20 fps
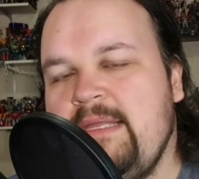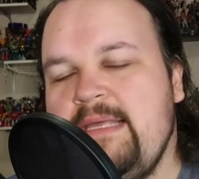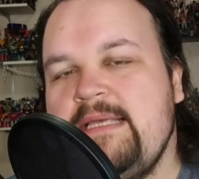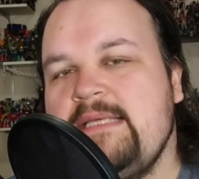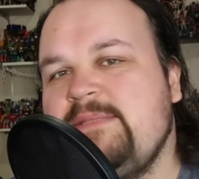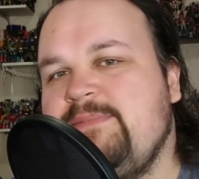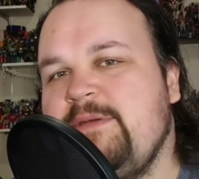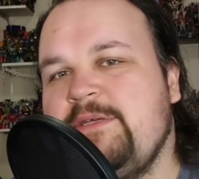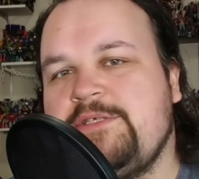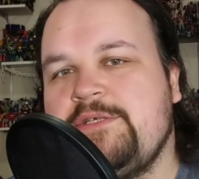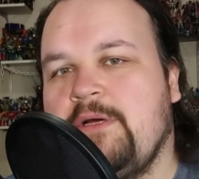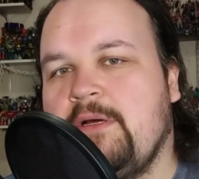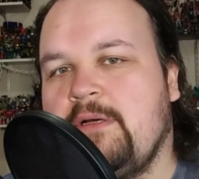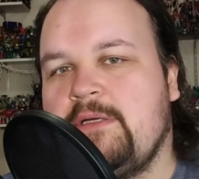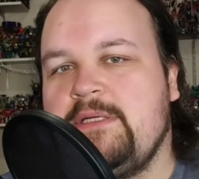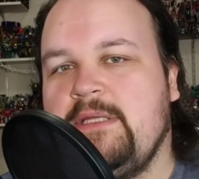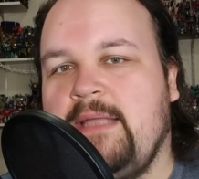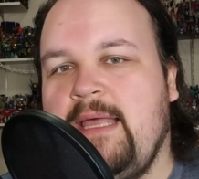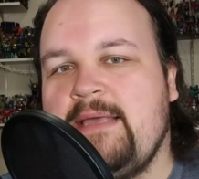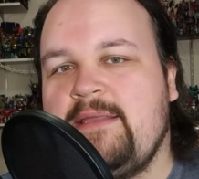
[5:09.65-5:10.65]
Please be
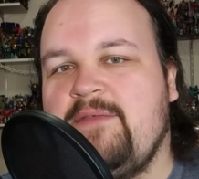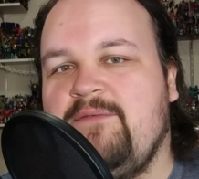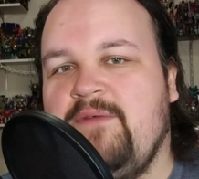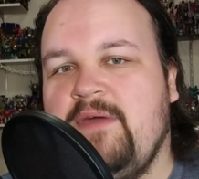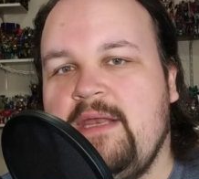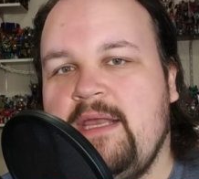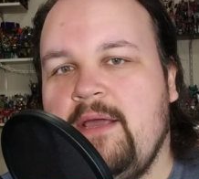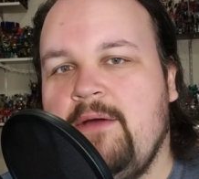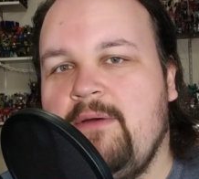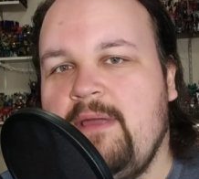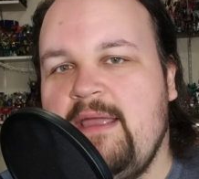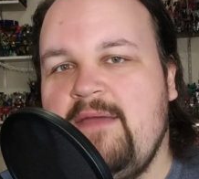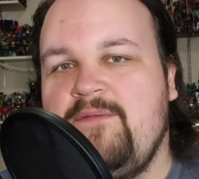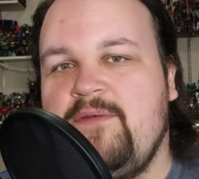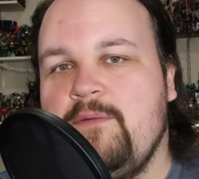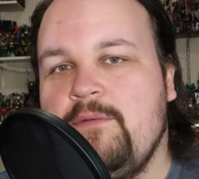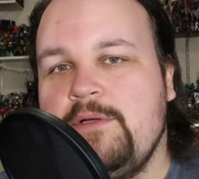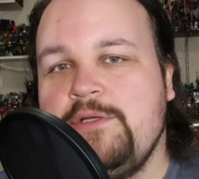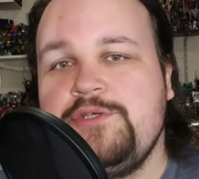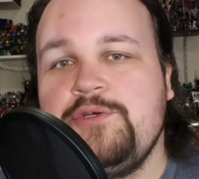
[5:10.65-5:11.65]
sure to like the video
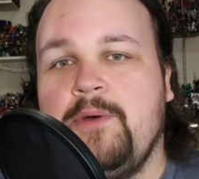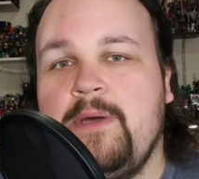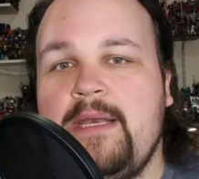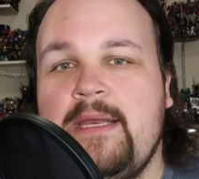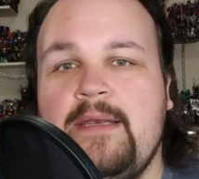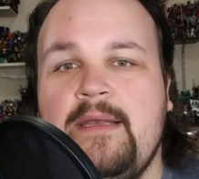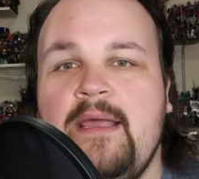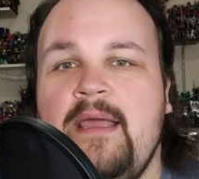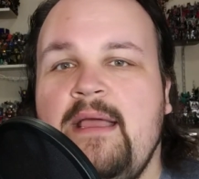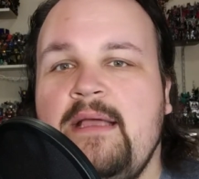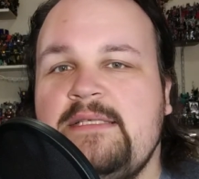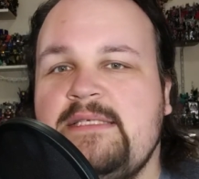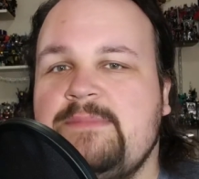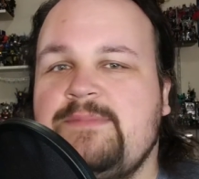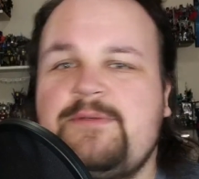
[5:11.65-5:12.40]
if you enjoyed it.